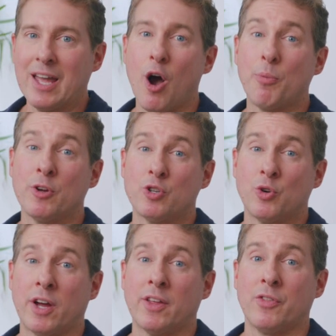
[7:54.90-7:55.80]
hope you're
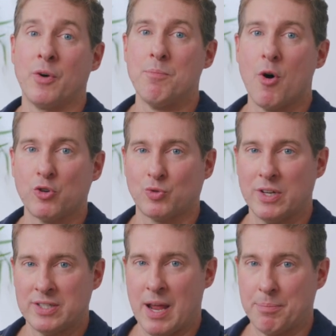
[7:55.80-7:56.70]
enjoying the most
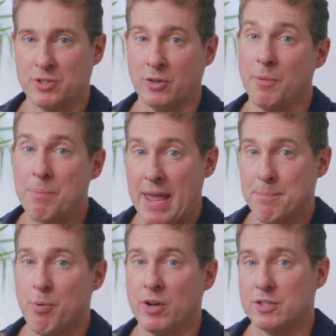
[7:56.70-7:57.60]
recent episode of Pain
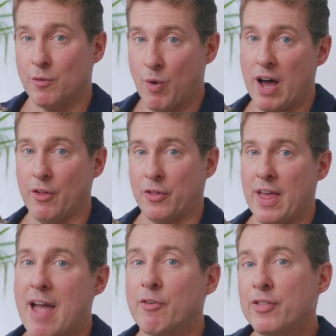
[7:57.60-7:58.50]
Points of Wealth.
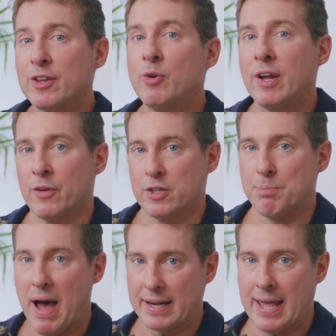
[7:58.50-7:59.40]
Everything you hear on this
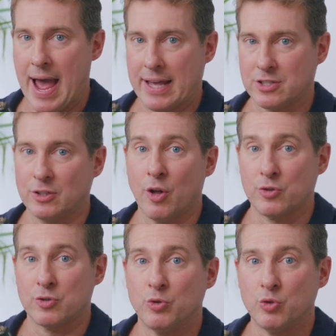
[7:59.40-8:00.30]
podcast, along
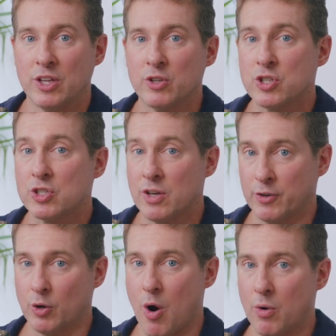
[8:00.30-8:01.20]
due diligence of
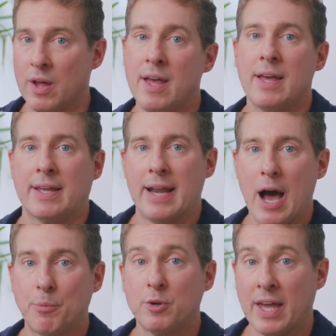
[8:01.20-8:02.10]
your own, can
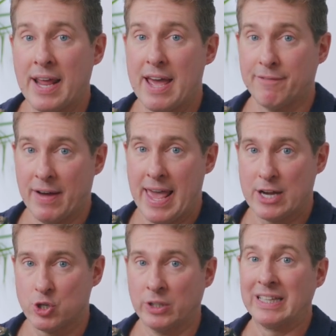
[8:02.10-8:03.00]
help you get ahead
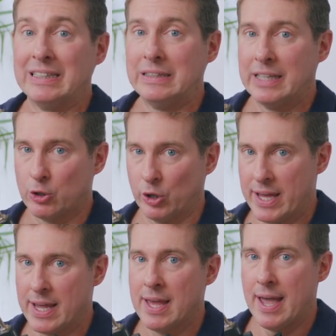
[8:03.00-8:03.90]
financially,
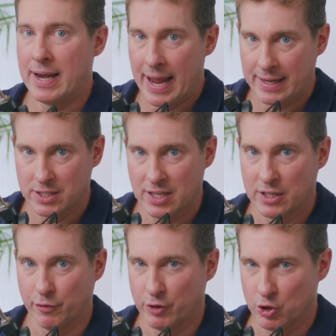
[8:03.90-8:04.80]
literally at any stage
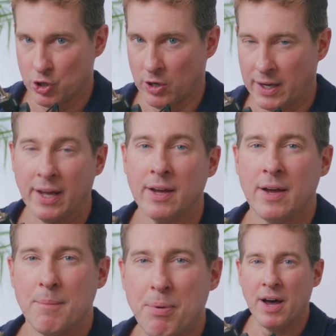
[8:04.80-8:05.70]
of your journey.
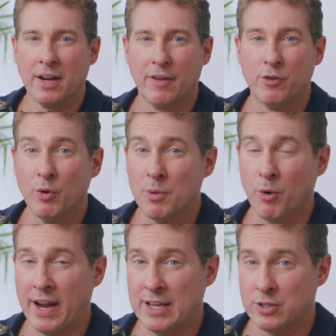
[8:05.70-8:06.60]
But if you want a
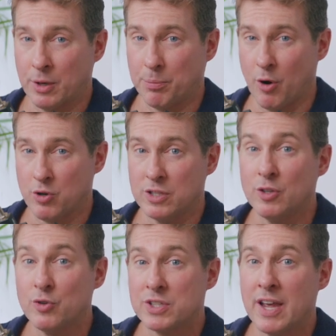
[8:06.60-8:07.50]
more hands-on approach and
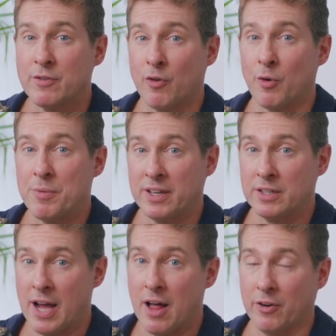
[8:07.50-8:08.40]
you saved over $1 million,
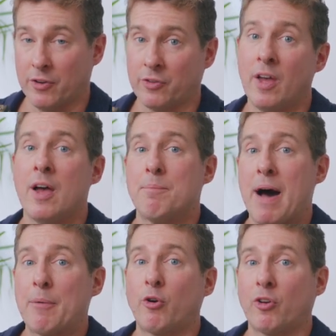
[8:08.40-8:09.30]

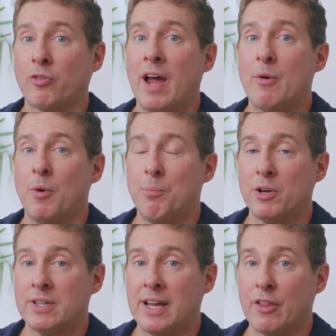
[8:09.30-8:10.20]
Bob, Chris, and I will put
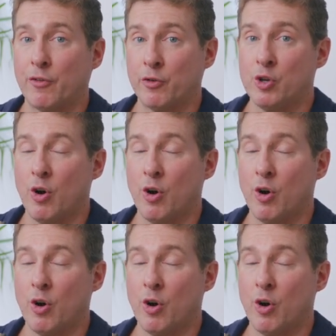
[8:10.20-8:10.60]
together for you